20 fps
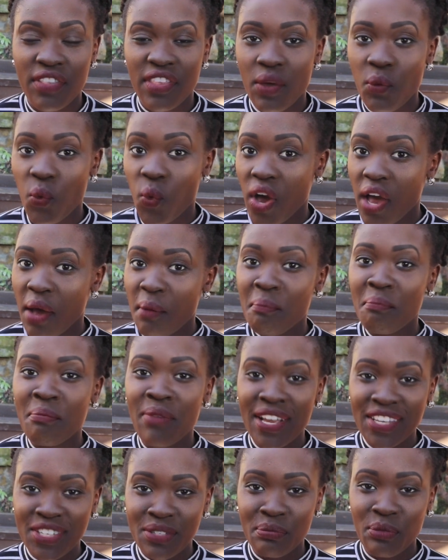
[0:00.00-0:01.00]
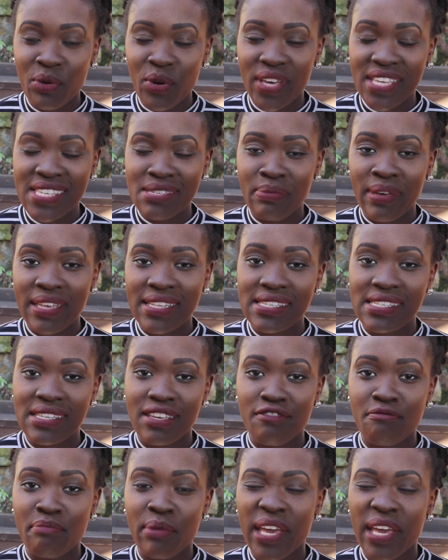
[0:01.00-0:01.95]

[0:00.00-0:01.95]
They were much more expensive,